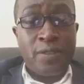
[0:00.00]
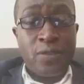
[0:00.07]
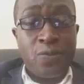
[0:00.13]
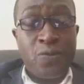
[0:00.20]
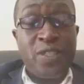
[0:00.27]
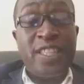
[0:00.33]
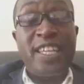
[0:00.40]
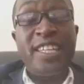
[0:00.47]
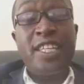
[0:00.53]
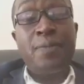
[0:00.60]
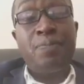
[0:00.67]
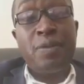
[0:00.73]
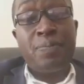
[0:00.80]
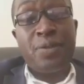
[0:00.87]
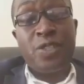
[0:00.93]
with the
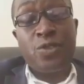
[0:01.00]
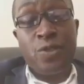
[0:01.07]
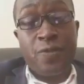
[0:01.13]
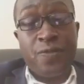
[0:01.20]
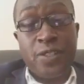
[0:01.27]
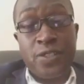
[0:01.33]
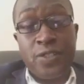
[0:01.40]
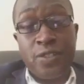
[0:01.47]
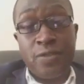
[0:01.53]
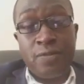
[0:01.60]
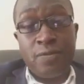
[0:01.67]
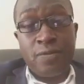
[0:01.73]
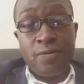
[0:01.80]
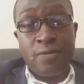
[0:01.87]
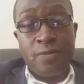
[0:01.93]
DPP's office
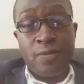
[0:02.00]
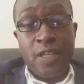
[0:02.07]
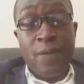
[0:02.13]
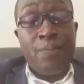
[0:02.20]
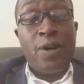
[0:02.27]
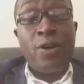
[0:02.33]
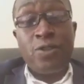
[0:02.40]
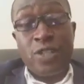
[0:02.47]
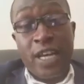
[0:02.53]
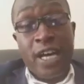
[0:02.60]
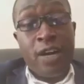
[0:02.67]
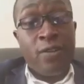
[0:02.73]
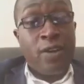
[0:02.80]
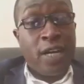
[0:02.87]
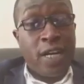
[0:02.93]
about
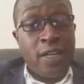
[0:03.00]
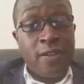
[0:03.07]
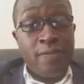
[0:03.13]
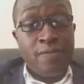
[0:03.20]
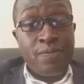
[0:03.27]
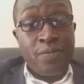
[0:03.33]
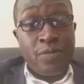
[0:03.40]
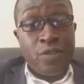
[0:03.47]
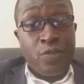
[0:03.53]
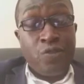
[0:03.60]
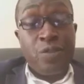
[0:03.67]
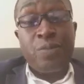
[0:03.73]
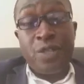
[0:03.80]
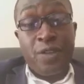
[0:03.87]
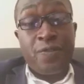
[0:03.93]
our
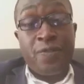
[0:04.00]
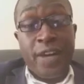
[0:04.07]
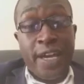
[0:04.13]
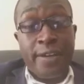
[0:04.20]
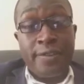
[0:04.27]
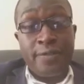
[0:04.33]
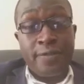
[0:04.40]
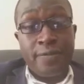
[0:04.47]
criminal file